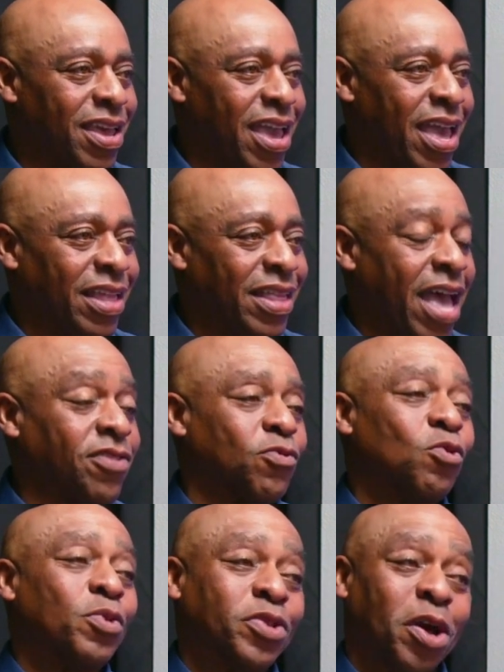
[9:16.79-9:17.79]
And that's
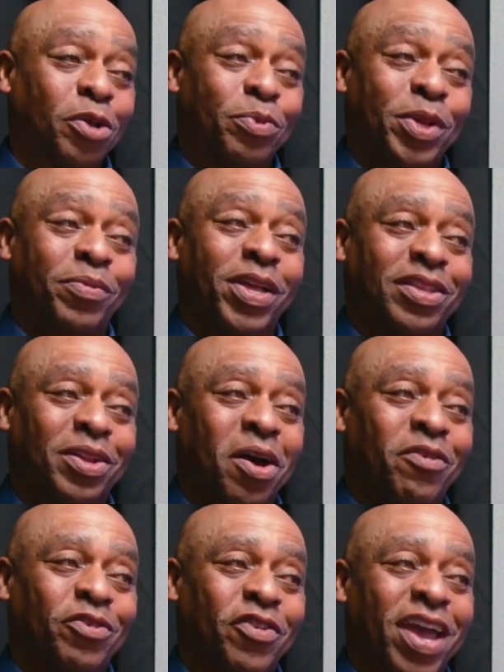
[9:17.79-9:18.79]
what we talk a bit about the
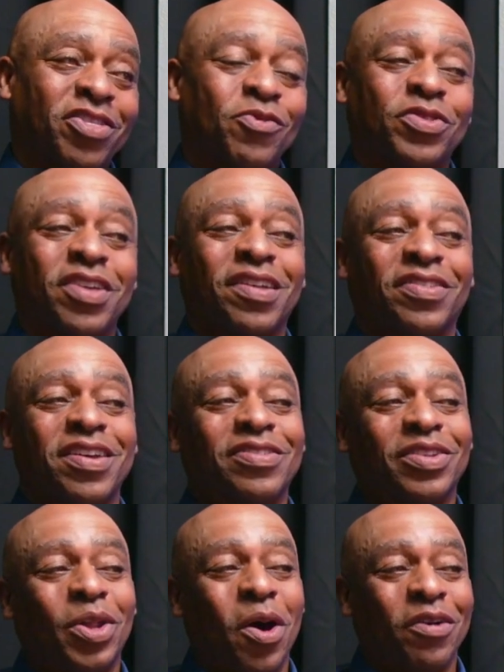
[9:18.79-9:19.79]
law of attraction, which I say
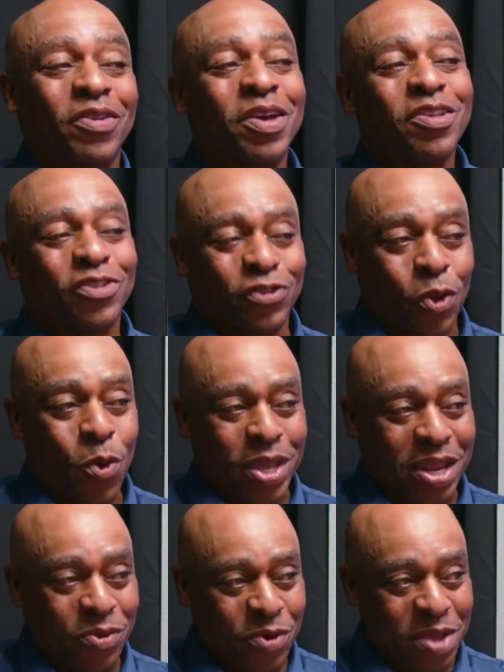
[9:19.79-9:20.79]
is the law of
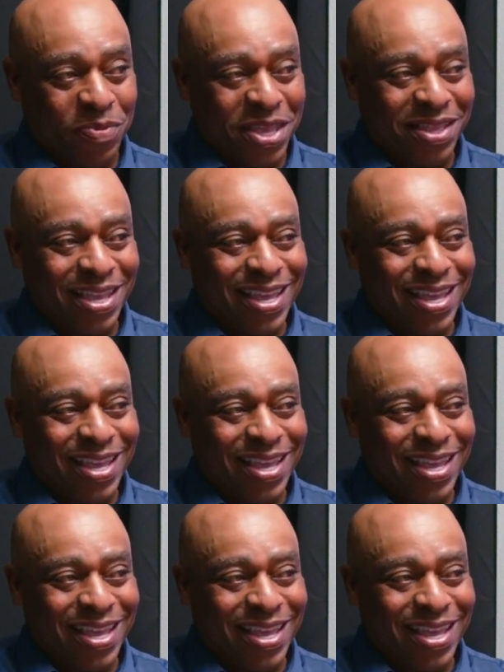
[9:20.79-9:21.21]
sowing and reaping.